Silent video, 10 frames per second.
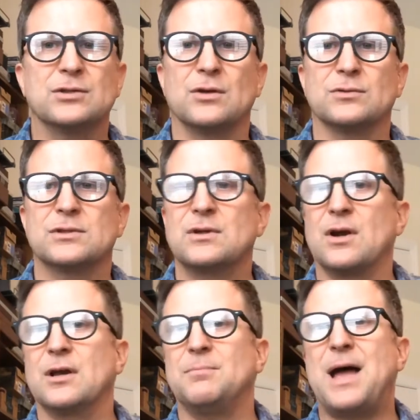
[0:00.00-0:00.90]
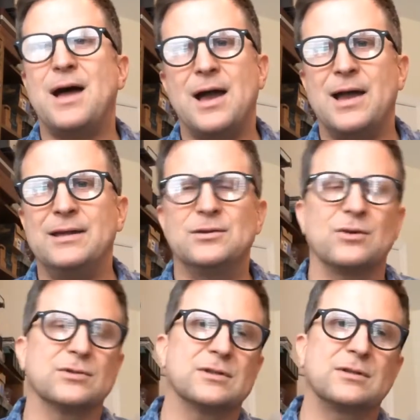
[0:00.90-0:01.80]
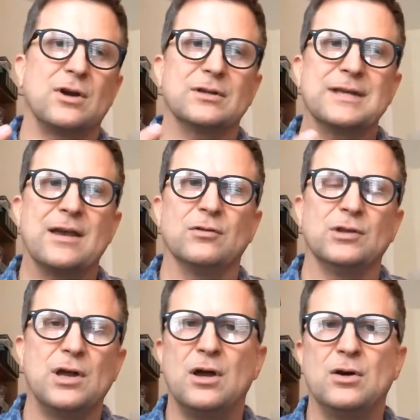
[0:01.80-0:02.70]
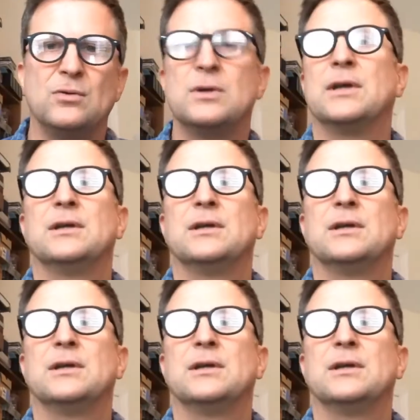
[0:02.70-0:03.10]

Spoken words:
Don't start up high, don't start down low.